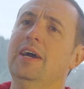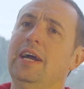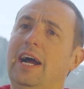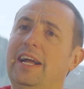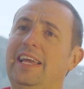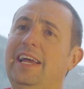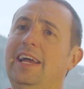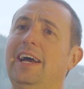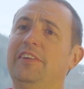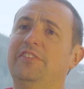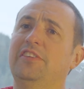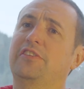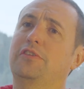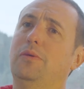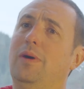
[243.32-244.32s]
I get asked
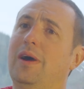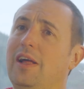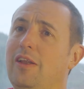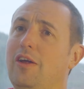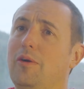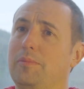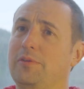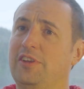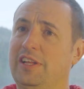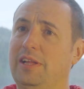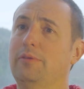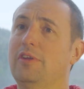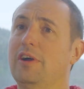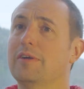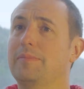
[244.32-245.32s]
this quite a lot,
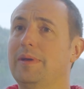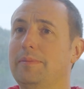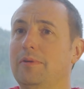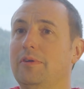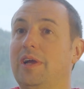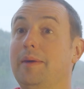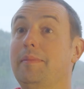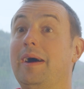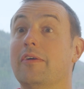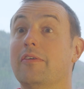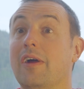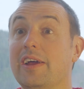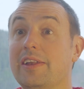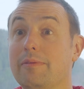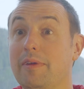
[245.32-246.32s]
particularly with young people who come out
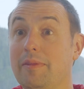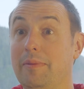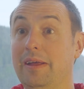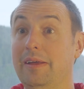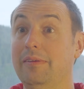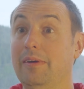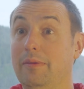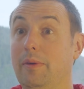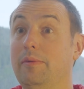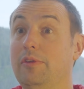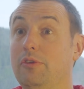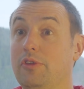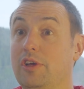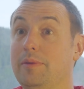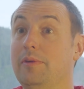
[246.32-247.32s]
riding with me when we
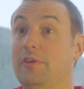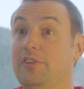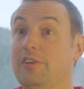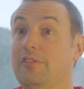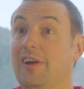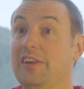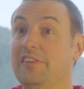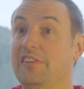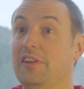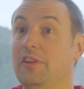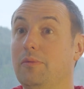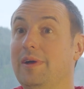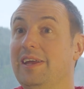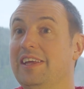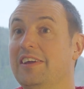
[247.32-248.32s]
do the community rides in the
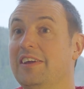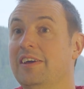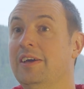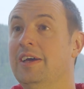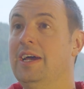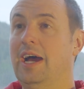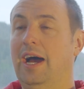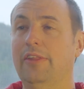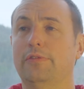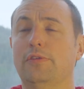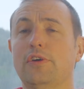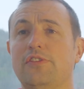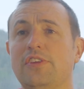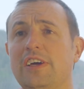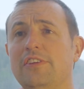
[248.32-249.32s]
week. And the
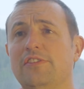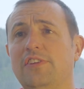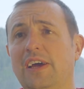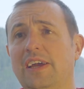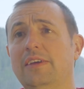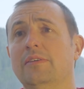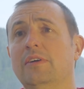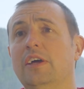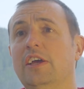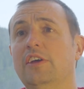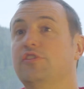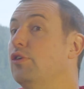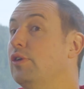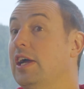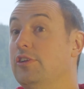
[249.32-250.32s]
first thing I'd say is
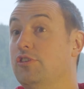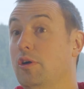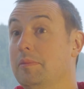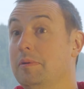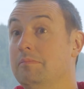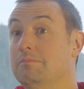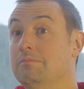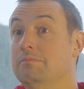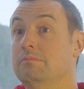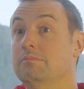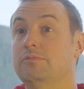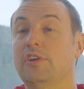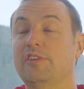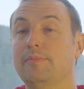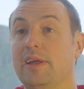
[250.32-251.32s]
go and get a job.
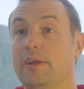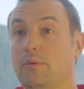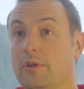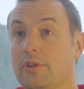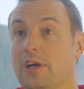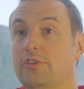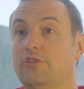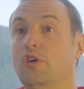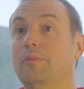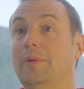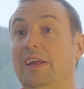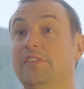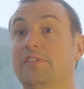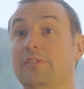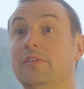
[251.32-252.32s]
Doesn't matter what that job
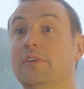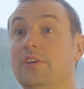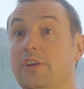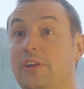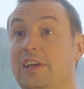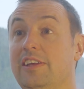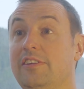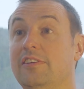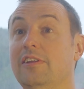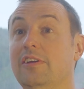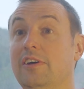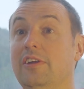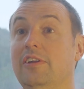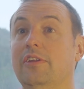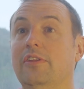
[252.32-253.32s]
is, you need to
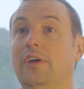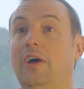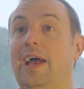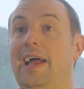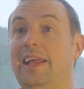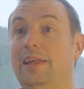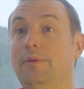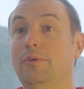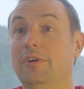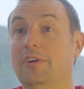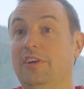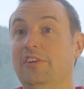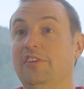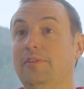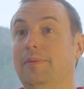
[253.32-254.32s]
learn that any
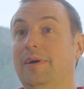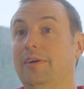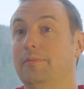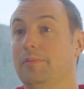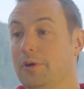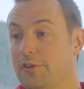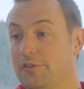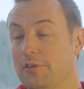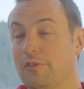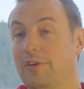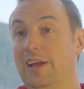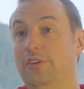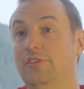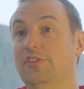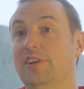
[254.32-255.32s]
work is about personal
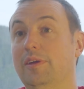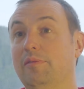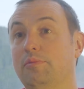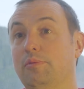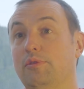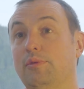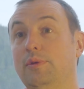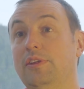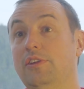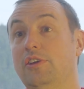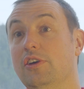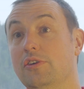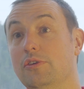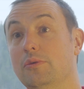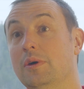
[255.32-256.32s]
relationships between
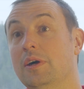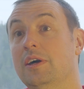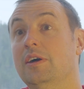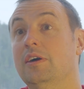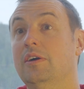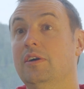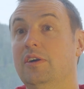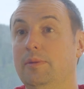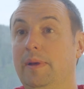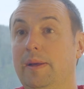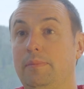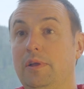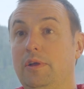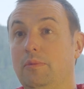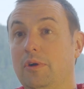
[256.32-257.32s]
you, the
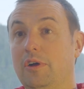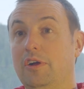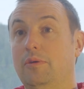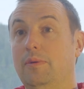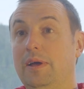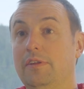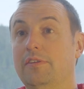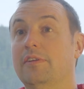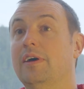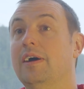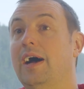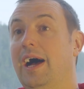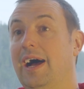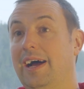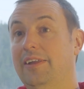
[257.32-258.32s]
people you work with,
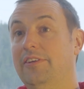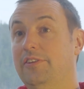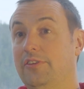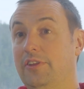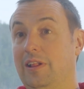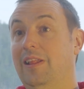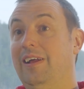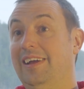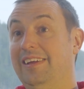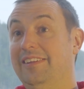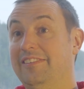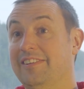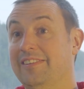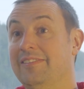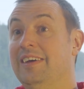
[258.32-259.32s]
and the
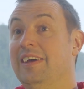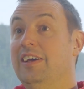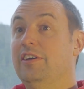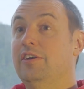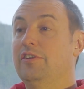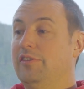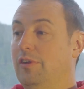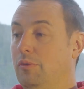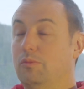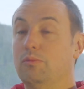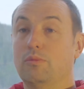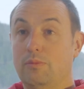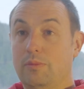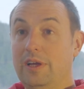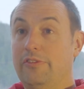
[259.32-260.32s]
client. So
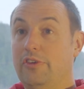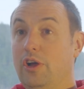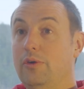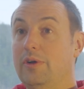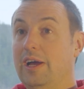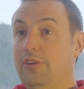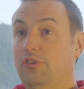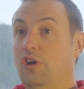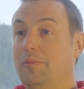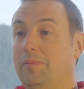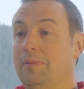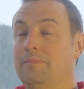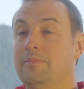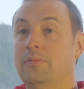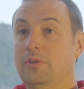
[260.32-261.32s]
if you go and get a job,
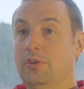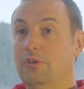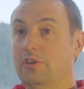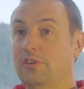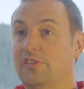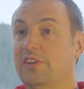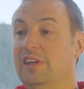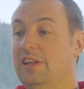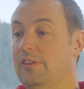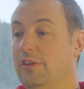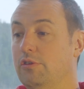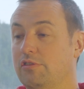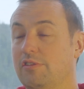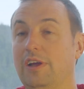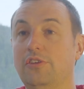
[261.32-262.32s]
you can see
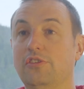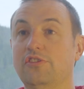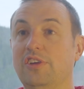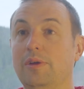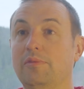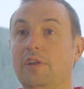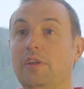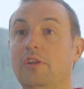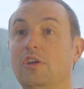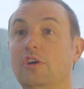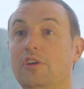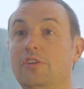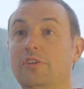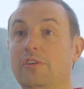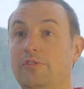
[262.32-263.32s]
those relationships and
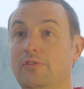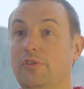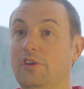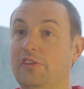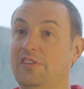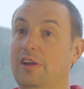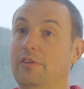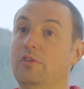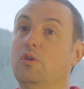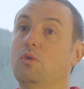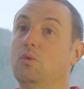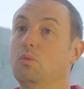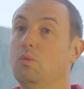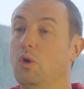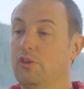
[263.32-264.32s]
learn for yourself,
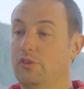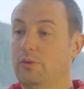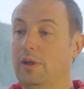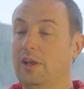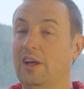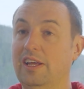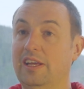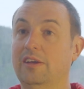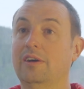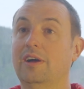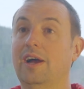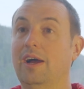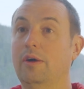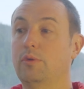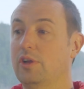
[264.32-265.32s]
what do I like?
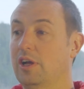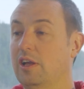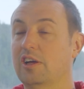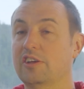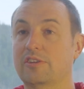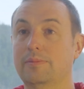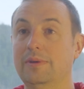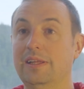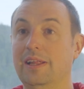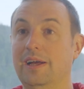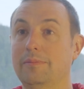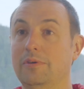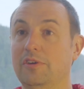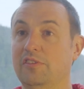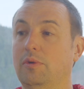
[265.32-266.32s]
How would I like to be
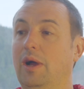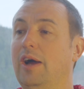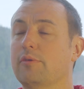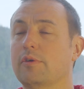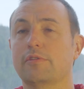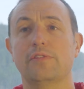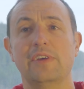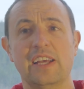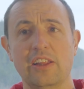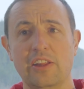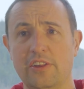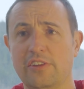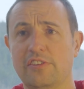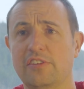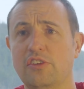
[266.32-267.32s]
that person? How do I feel in
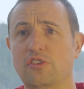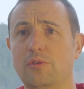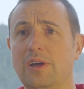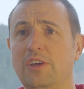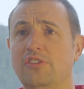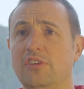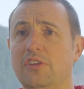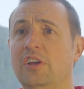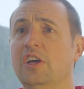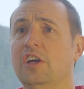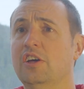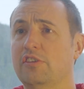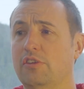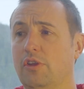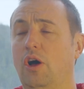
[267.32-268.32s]
this situation?
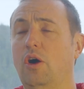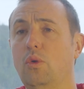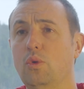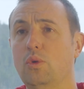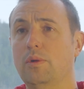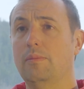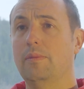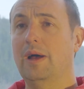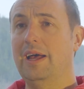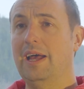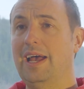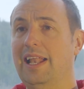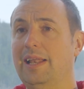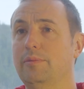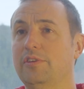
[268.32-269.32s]
So the whole
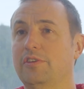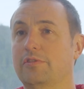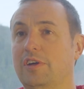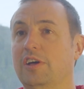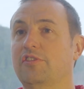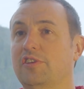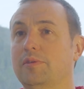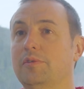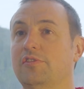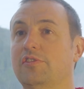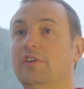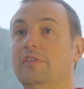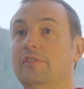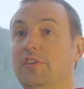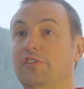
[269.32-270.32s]
element of customer
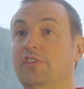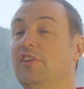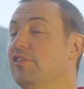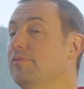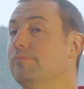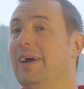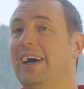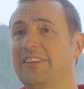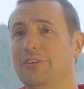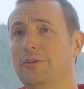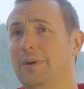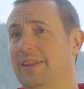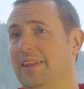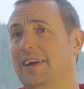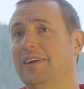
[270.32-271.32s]
service, it doesn't matter
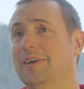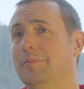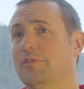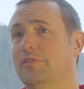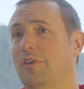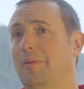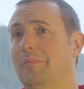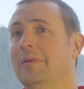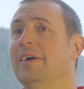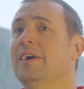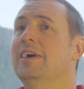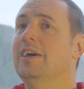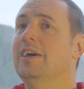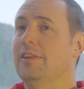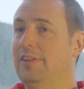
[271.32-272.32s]
where that comes from,
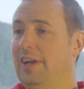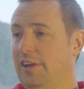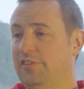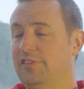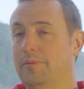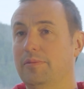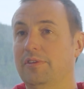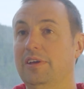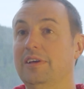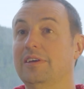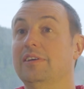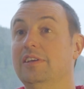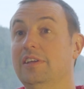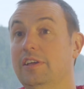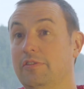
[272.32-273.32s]
that's something
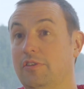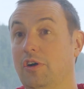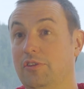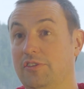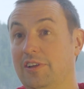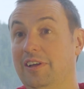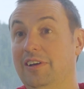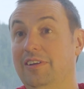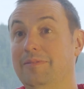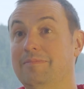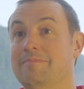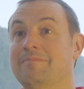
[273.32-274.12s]
you've got to learn.